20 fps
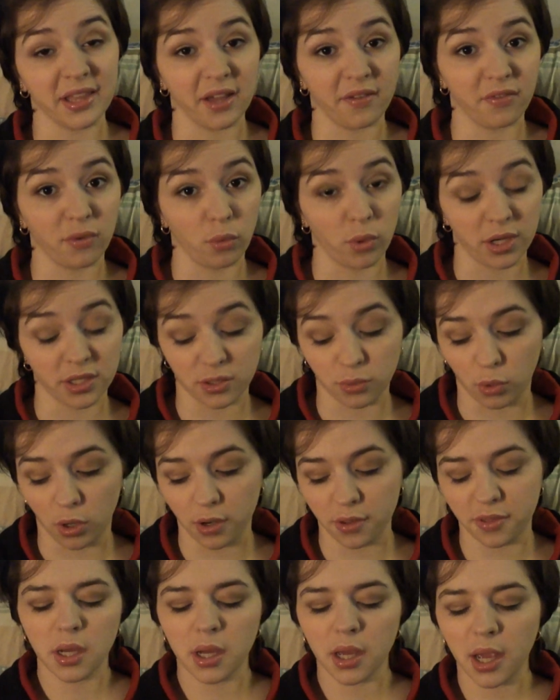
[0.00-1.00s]
that for what it's
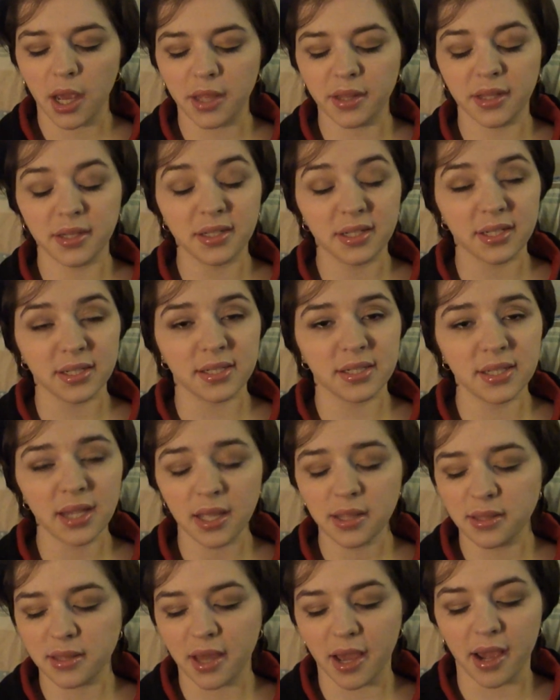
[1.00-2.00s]
worth. And then to
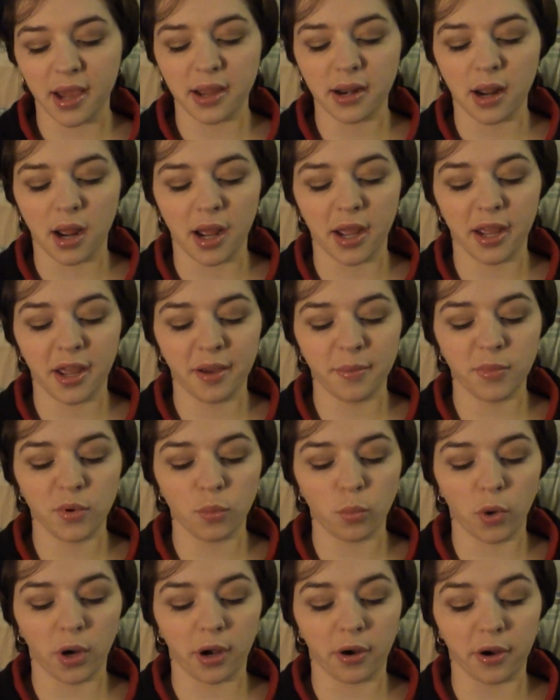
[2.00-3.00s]
set that, I have
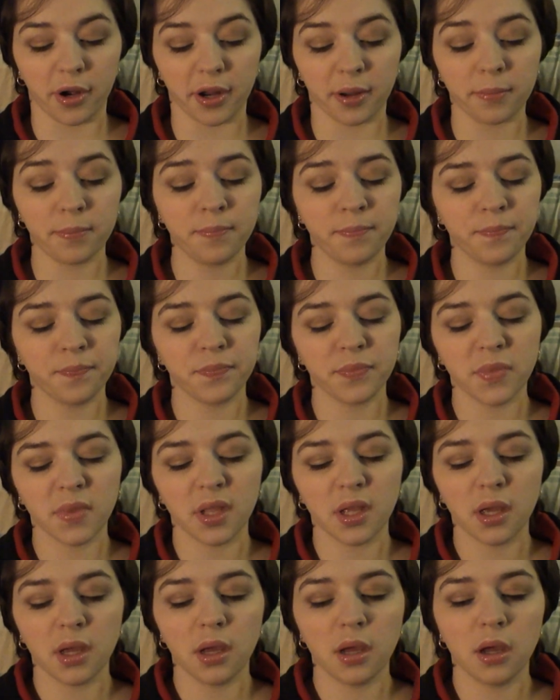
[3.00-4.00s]
been wearing
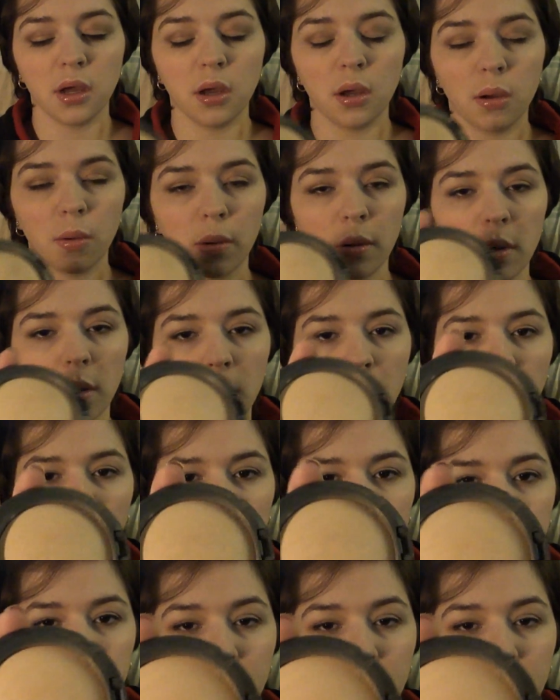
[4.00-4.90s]
my